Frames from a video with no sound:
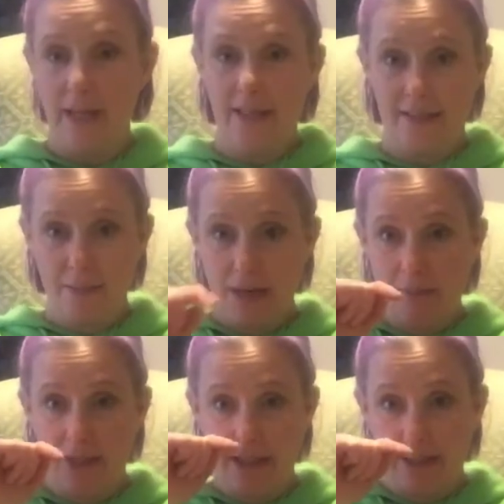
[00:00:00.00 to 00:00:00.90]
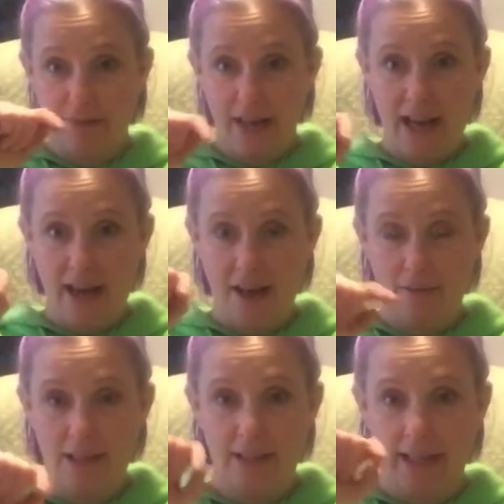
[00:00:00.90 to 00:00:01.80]
Sometimes they'll even have
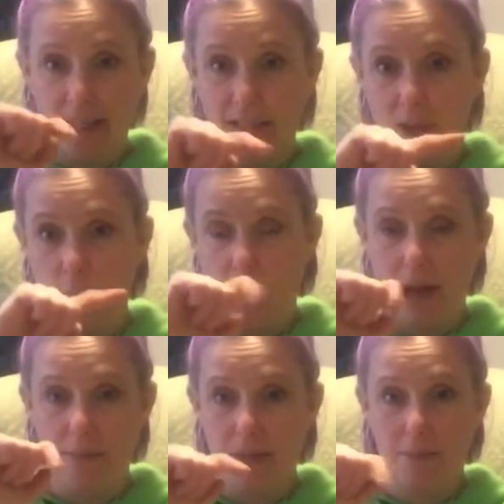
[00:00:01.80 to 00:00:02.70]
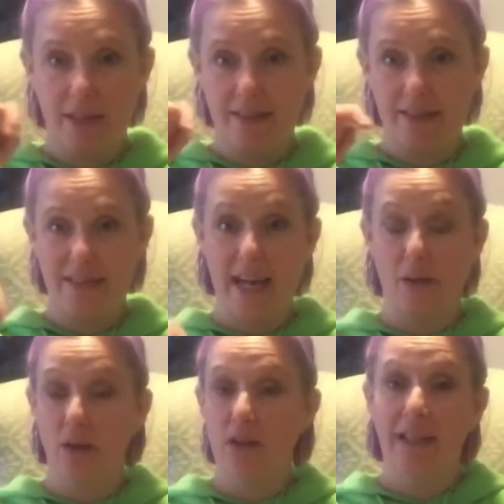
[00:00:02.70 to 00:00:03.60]
like little webbed pieces
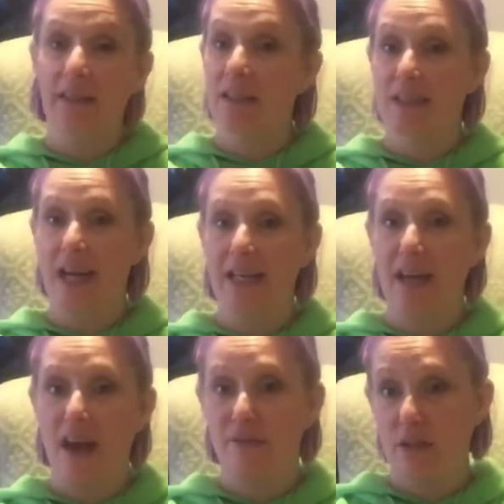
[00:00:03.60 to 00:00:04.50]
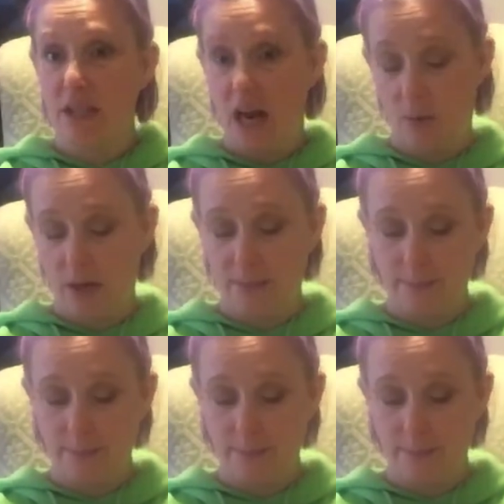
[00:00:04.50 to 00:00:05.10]
down, look like a little tiny Eiffel Tower.